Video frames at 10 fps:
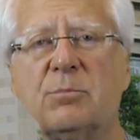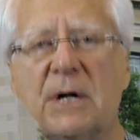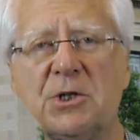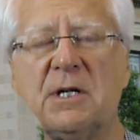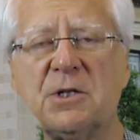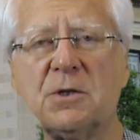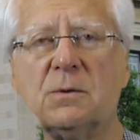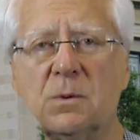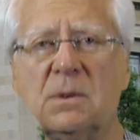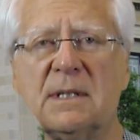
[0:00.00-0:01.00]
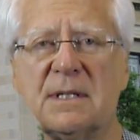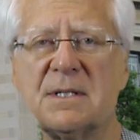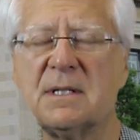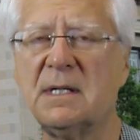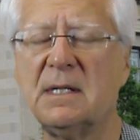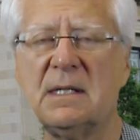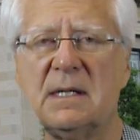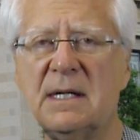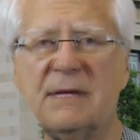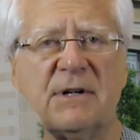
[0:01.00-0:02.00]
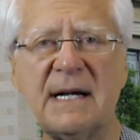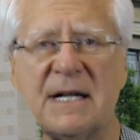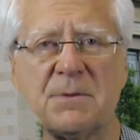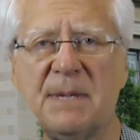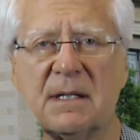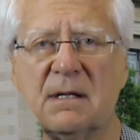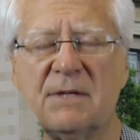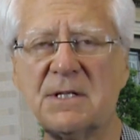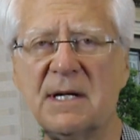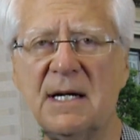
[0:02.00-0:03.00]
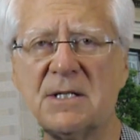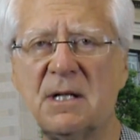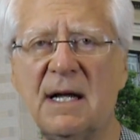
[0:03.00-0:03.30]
prejudicial rulings in every aspect of this case.